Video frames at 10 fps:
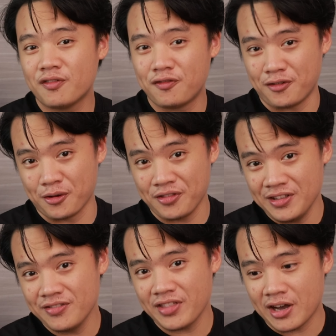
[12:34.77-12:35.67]

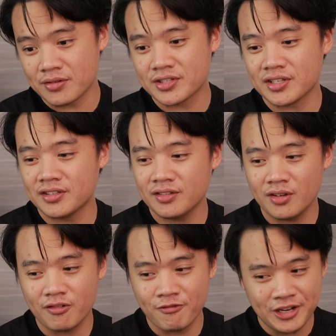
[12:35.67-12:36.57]
14,000
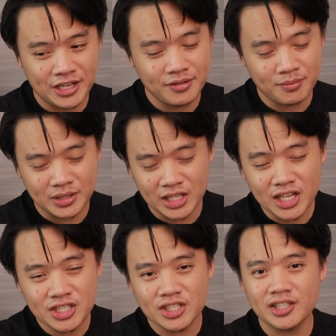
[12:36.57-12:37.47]
ringgit
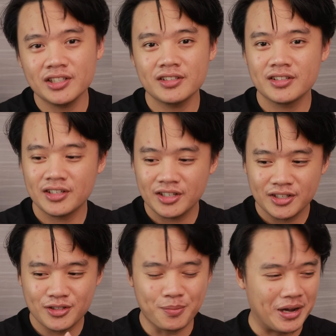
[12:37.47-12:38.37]
Malaysia
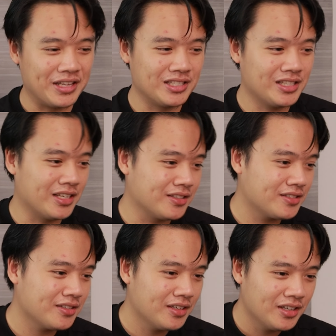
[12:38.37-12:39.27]
to buy this
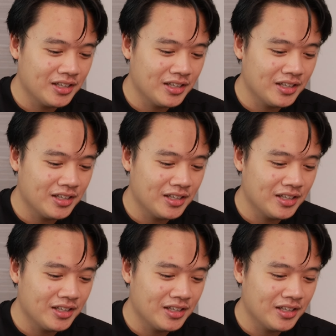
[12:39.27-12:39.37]
lens.